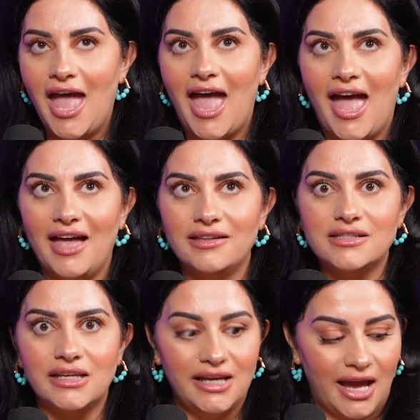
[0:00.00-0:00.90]

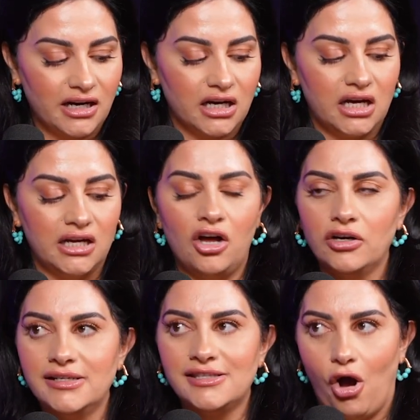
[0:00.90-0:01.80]
And he had a cut
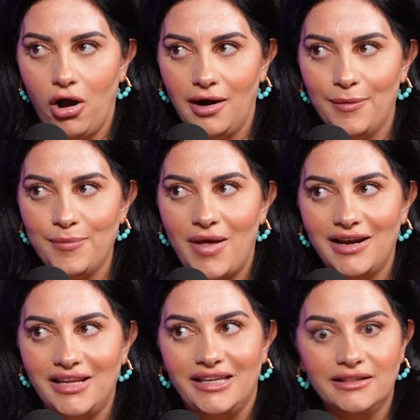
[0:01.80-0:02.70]
on his arm,
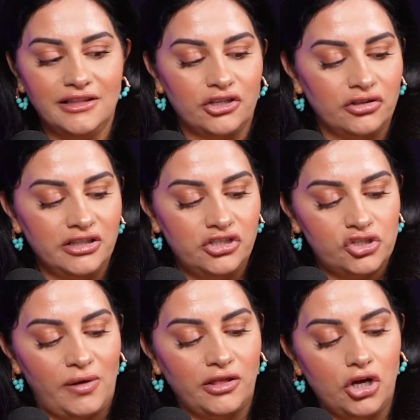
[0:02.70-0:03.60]
and he literally
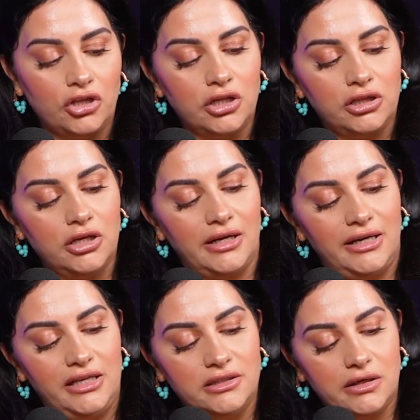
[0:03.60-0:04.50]
just went, look, look, look.
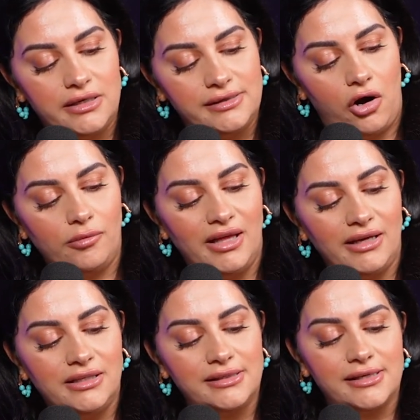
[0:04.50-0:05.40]
And he took his arm
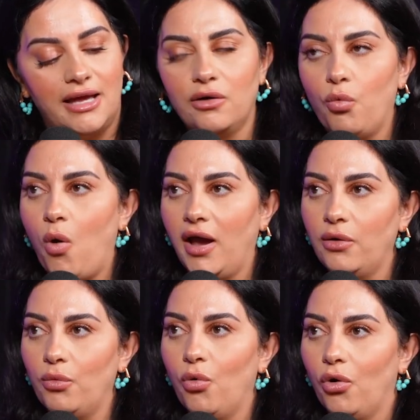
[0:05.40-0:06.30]
like this, and a
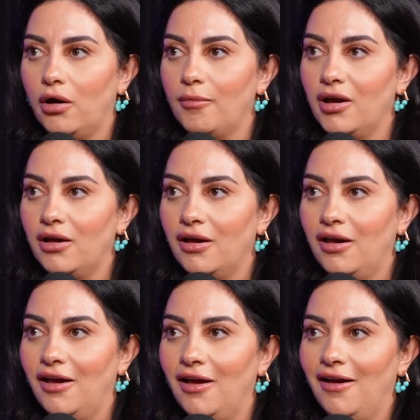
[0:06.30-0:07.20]
white
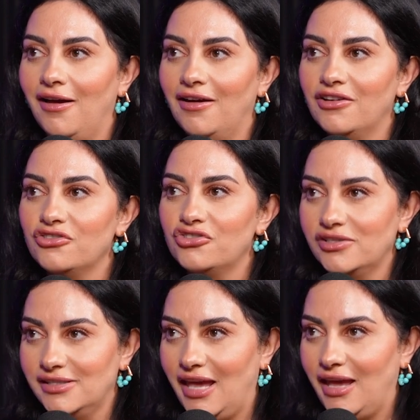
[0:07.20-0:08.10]
worm
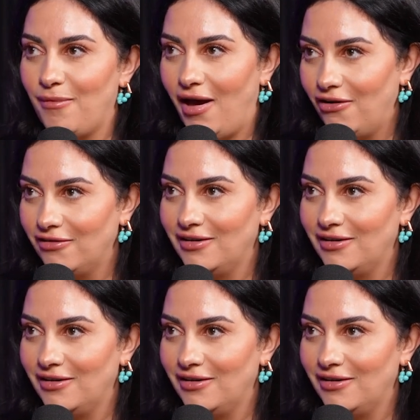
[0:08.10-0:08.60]
just came out.